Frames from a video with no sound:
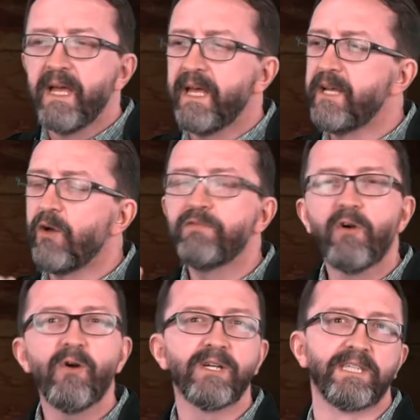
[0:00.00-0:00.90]
And of
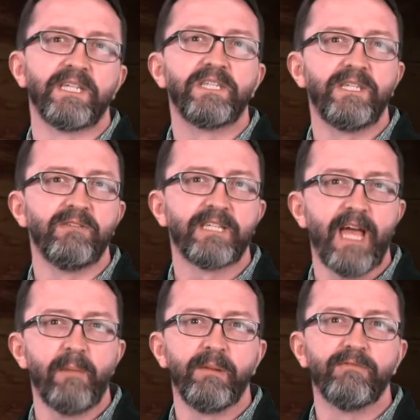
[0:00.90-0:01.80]
course, she was
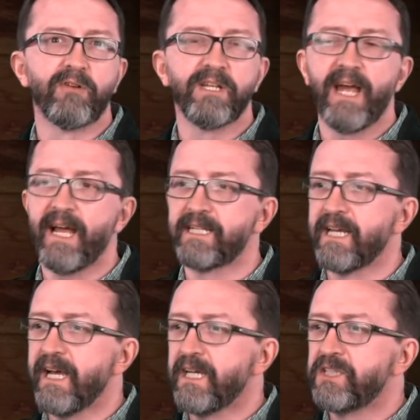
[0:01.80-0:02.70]
happy for that.
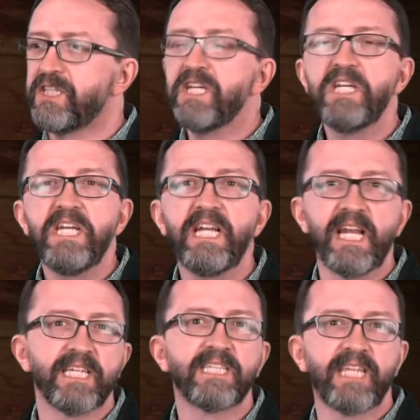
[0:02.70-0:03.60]
She
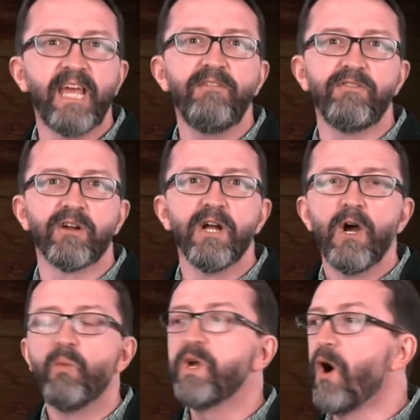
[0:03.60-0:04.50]
needed a Savior.
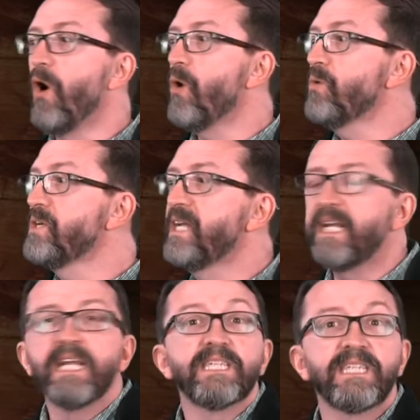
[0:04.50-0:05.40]
We all
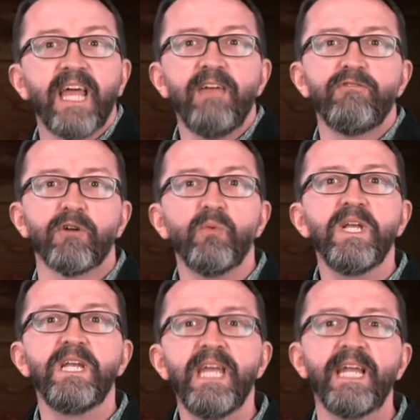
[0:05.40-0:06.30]
needed a Savior.
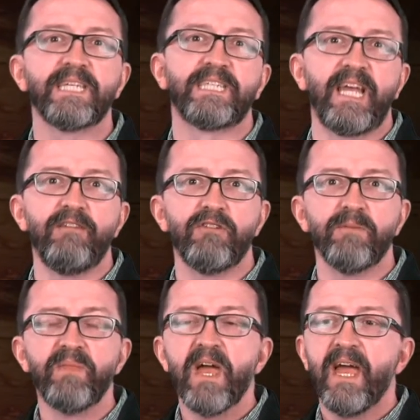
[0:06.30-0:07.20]
We need a Savior.